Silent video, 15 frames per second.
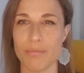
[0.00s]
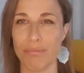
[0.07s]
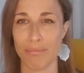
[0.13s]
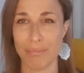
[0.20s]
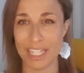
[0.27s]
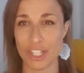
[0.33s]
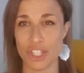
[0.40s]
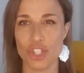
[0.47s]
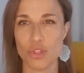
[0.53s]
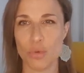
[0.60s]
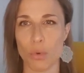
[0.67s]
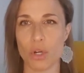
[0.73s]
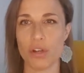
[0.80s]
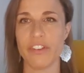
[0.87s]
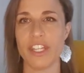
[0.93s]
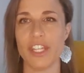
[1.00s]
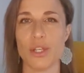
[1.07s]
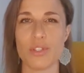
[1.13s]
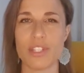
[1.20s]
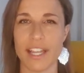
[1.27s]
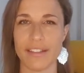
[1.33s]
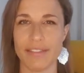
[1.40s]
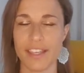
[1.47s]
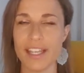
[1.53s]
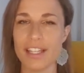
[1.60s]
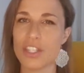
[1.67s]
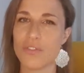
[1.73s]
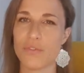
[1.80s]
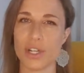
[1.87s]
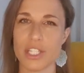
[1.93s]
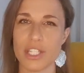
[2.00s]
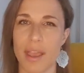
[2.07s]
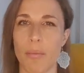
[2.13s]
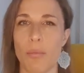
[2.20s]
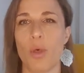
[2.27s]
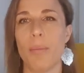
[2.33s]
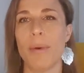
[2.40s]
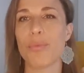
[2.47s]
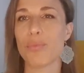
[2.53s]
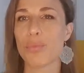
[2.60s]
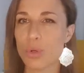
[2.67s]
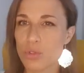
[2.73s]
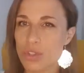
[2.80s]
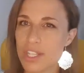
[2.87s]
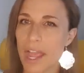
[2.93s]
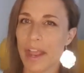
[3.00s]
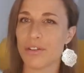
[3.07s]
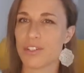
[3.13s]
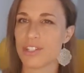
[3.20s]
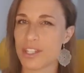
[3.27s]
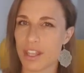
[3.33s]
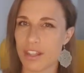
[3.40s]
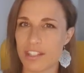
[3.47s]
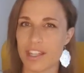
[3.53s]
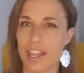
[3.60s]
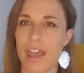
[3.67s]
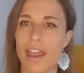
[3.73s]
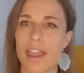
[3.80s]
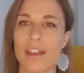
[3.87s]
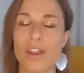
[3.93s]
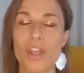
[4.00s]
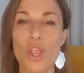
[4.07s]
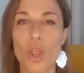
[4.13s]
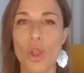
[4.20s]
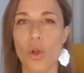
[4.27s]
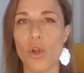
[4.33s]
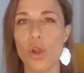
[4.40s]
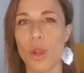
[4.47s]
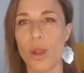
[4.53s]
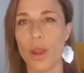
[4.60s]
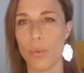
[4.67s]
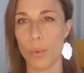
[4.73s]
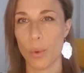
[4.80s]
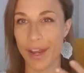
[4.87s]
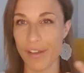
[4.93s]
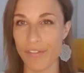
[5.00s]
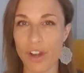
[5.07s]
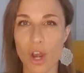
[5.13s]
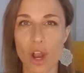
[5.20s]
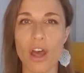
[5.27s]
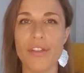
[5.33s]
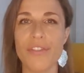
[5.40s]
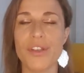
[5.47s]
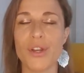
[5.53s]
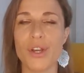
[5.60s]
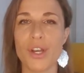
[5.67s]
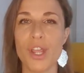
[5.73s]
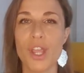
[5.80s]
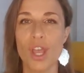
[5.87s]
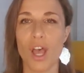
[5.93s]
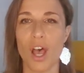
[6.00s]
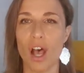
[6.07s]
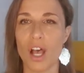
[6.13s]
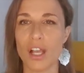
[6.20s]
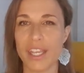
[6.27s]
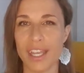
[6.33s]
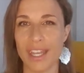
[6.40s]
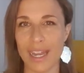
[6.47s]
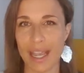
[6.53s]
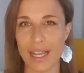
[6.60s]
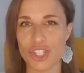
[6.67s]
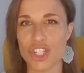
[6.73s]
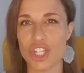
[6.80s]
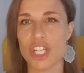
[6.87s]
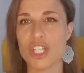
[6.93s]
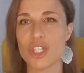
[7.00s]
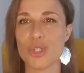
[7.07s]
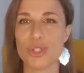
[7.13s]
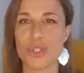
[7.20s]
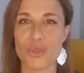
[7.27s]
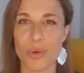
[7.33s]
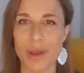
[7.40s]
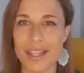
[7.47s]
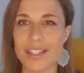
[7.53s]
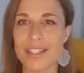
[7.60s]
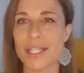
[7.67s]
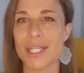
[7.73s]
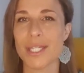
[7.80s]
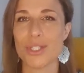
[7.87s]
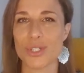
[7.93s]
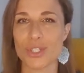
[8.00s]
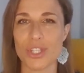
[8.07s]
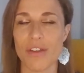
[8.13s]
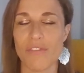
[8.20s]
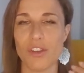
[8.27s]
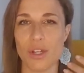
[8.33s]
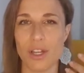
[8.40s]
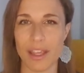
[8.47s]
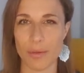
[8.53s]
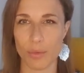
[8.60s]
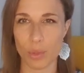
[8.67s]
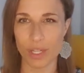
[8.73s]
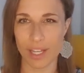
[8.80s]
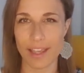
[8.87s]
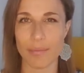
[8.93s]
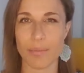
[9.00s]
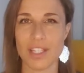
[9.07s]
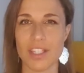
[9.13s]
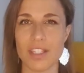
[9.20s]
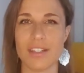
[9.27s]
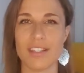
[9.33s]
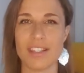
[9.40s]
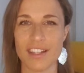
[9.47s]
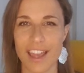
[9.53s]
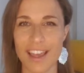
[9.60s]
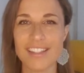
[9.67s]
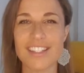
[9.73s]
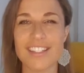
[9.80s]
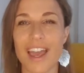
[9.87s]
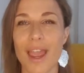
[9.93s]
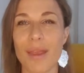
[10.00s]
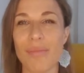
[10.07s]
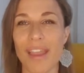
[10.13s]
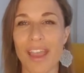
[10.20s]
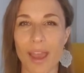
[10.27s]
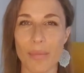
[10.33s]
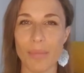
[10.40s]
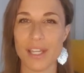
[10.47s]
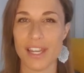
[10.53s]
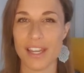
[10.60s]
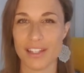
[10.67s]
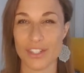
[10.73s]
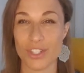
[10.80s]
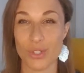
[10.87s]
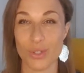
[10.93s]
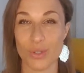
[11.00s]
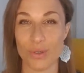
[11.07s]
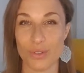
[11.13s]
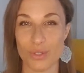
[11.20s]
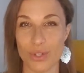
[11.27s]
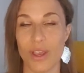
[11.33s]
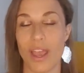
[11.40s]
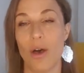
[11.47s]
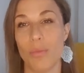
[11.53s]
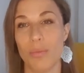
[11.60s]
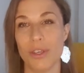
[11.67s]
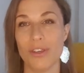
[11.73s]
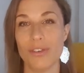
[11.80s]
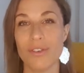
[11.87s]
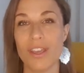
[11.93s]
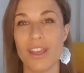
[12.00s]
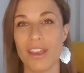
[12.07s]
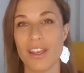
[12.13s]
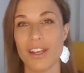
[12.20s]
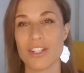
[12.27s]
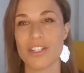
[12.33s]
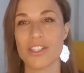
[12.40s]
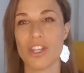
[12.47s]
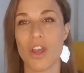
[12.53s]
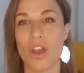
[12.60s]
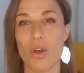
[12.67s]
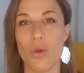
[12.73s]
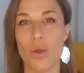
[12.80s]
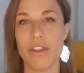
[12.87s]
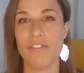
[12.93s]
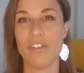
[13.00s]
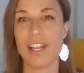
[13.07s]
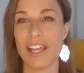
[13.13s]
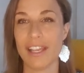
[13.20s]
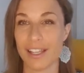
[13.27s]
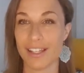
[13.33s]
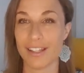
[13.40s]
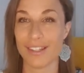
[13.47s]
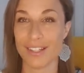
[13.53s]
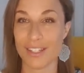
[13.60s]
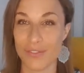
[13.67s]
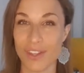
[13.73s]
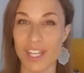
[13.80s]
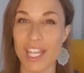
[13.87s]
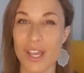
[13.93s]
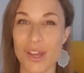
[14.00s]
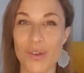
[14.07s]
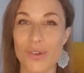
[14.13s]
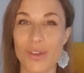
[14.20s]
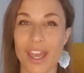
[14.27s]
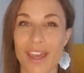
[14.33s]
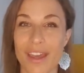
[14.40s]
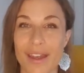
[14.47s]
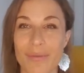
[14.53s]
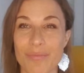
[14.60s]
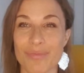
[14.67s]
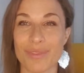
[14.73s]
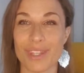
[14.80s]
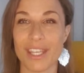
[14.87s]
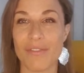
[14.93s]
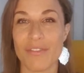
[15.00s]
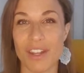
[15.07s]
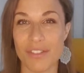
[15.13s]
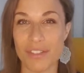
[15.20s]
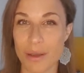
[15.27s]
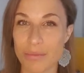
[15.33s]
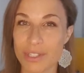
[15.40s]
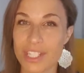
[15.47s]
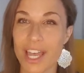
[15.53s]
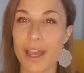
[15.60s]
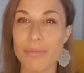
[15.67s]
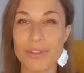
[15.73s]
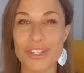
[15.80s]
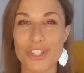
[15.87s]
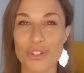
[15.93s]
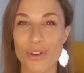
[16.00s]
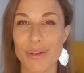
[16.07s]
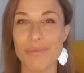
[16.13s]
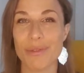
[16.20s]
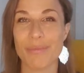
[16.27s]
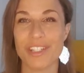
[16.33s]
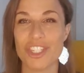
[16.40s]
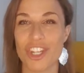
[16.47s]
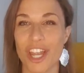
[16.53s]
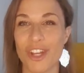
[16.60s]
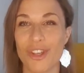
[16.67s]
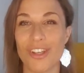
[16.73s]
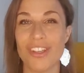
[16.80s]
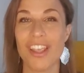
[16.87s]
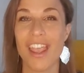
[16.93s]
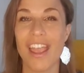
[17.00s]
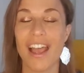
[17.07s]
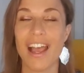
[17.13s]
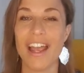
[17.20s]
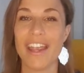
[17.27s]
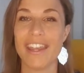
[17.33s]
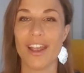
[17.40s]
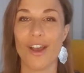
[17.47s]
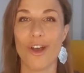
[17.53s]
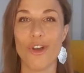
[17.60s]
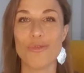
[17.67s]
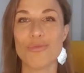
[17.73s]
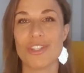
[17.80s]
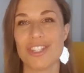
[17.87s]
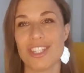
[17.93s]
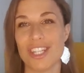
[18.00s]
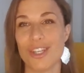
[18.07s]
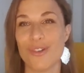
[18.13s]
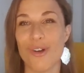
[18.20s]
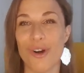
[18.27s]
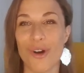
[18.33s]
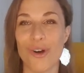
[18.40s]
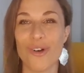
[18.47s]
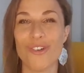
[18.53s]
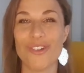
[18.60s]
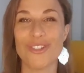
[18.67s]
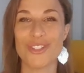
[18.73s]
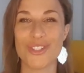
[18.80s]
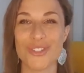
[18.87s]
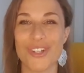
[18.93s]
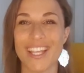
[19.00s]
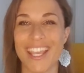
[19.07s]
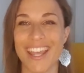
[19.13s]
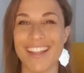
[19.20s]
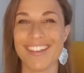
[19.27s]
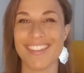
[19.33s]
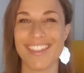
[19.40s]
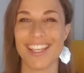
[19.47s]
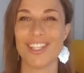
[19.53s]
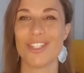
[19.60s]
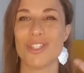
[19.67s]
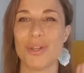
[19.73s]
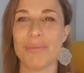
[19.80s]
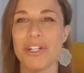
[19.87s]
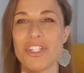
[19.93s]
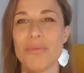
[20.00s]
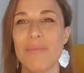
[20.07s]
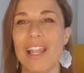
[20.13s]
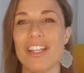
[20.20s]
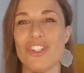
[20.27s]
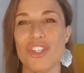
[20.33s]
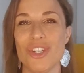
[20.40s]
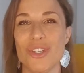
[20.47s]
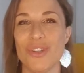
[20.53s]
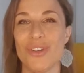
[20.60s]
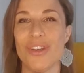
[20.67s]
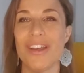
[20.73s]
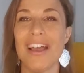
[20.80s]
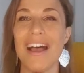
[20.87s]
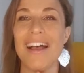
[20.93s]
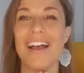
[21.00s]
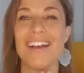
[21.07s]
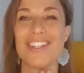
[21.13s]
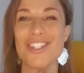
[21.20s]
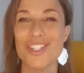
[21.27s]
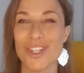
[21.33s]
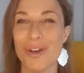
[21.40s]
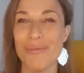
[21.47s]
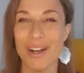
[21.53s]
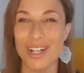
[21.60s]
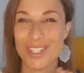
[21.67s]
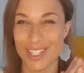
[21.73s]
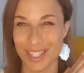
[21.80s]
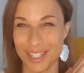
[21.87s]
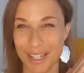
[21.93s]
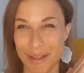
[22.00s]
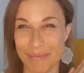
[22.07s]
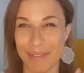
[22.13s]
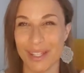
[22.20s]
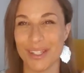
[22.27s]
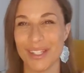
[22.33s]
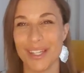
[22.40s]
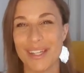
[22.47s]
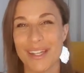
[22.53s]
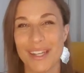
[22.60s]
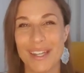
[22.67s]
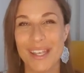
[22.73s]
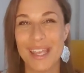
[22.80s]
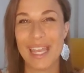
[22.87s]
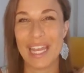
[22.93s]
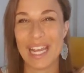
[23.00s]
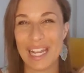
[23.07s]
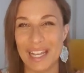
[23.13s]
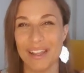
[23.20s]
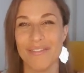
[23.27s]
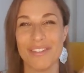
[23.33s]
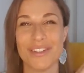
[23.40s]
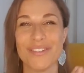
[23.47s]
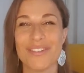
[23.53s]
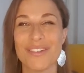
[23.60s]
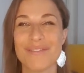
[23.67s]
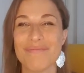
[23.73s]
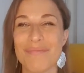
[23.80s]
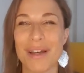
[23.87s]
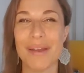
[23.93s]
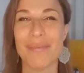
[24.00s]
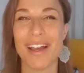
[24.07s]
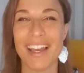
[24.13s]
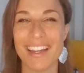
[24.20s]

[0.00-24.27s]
me to do more videos like this, for example, about moon sign or sun sign or whatever other uh, connections or transits or stuff you like, would like me to discuss, I'm happy to, to help you. So if you like this video, um, give it a thumbs up, subscribe to my channel. I hope to see you all soon again. Thank you so much. Bless you so much, a million. I love you. Bye